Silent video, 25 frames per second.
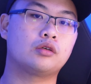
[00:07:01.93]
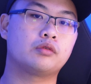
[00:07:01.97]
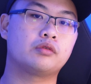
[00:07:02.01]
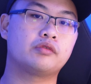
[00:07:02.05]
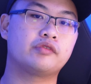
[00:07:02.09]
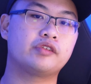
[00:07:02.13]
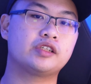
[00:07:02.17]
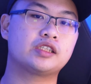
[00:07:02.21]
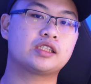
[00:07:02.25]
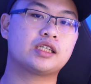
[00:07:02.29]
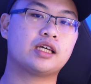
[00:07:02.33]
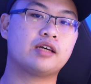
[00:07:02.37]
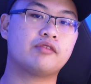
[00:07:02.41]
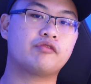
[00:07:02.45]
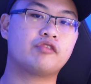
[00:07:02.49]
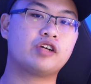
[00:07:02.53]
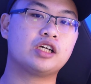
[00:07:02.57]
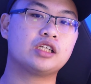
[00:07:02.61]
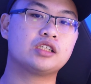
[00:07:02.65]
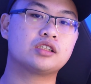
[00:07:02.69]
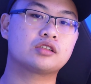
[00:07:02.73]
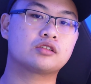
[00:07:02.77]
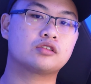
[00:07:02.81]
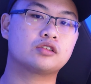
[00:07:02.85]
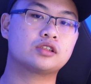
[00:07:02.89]
With its
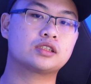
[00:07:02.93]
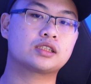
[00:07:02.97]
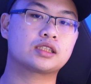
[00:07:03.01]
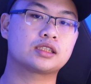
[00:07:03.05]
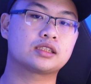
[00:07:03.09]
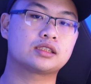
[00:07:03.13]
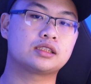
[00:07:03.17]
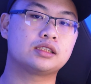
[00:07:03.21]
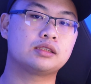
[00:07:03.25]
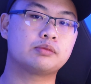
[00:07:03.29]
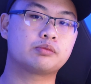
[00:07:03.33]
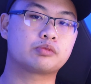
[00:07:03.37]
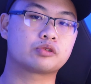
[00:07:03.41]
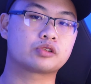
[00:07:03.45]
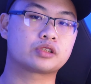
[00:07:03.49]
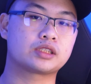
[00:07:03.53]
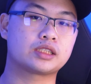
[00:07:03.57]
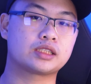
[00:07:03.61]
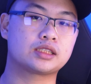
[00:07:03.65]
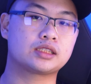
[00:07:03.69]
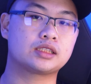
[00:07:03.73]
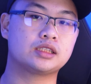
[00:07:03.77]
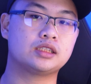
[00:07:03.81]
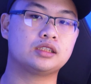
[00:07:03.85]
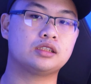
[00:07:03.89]
advanced noise cancelling
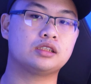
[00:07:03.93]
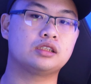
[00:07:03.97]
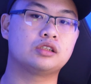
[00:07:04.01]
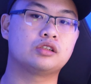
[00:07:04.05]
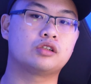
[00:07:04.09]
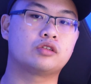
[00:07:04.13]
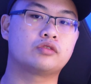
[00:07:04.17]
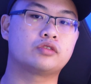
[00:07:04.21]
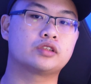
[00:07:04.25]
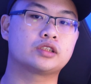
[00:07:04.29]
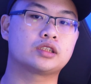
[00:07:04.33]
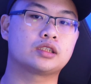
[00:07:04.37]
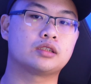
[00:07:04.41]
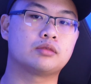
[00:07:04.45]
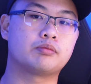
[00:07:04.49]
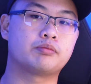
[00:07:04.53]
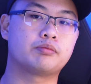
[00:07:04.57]
processor, it offers the